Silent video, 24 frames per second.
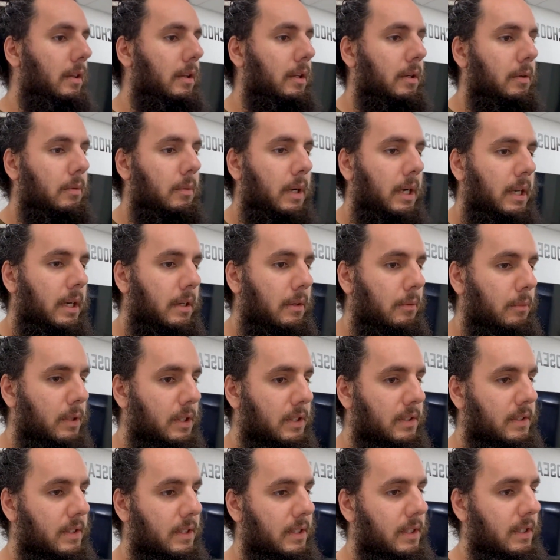the wine and
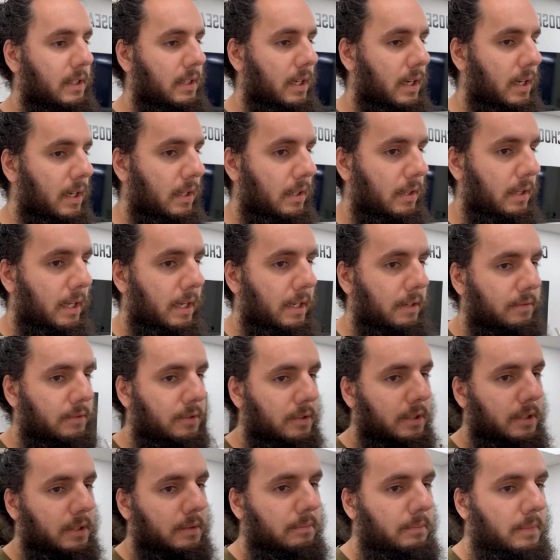whiskey uh, live
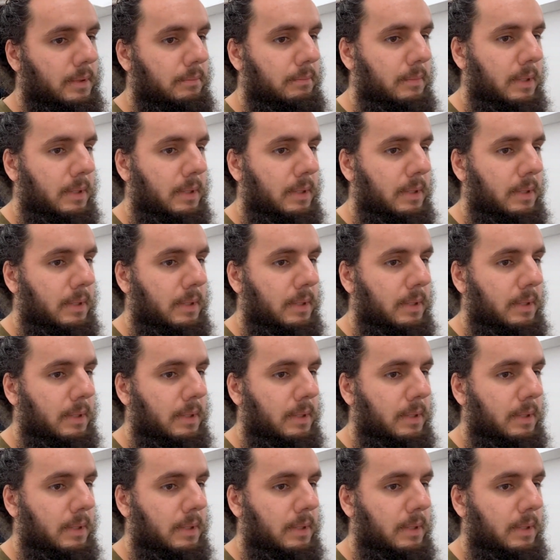stream